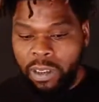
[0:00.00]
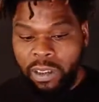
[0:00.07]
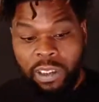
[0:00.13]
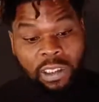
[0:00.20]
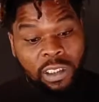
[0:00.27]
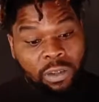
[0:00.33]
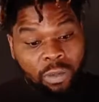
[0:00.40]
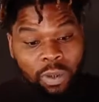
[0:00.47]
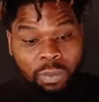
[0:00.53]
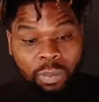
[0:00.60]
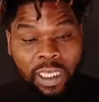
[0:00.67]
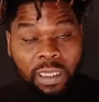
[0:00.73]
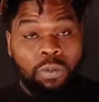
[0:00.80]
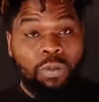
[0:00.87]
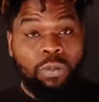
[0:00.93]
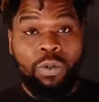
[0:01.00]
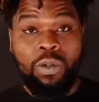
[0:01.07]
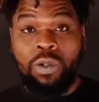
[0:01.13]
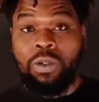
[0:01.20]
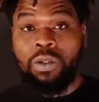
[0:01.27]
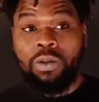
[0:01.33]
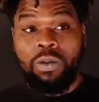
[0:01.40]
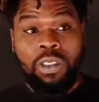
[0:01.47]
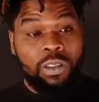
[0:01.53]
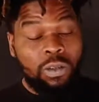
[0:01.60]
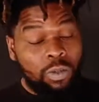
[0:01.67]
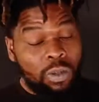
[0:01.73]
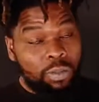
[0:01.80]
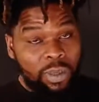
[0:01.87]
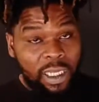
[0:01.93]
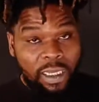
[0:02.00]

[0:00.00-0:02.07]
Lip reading: This is what black people go through. This is what